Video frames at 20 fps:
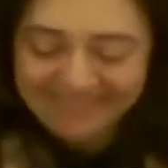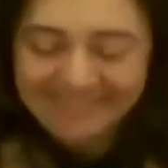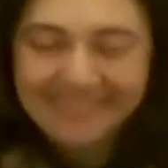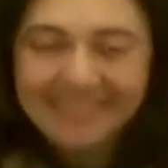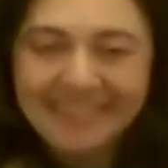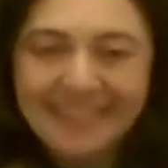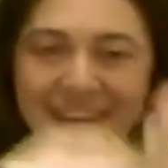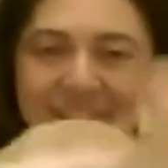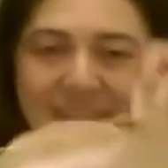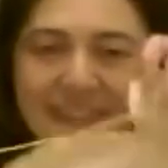
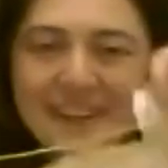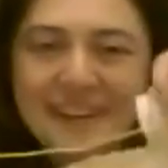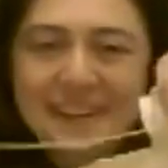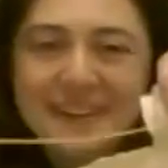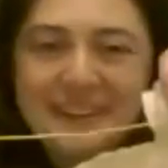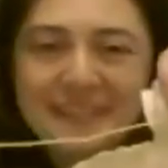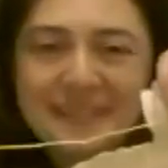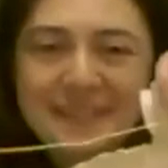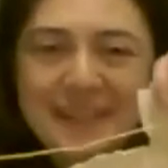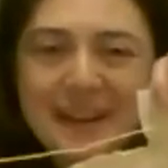There we
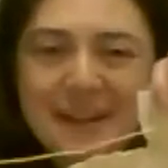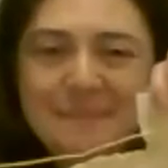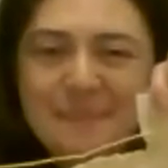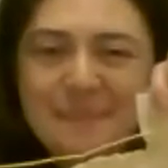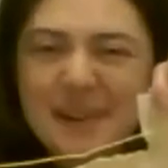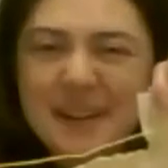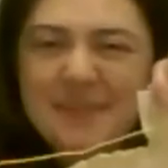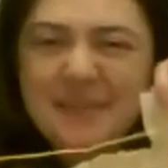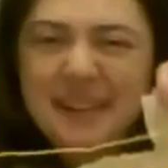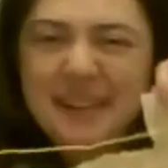are,
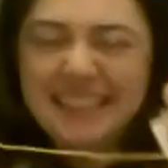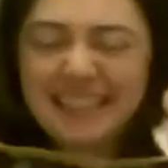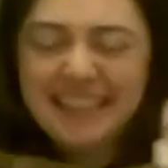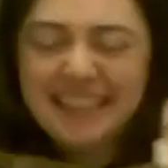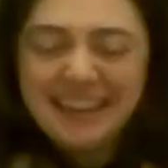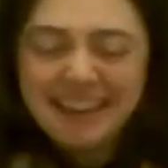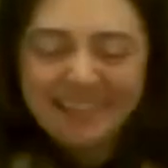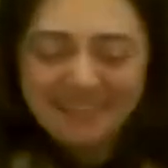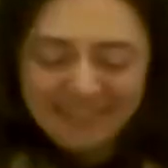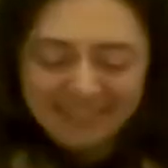pretty much
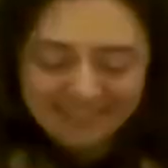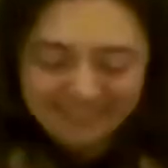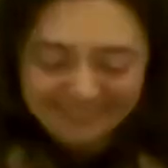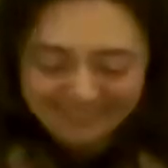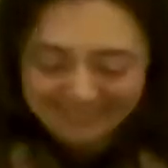even.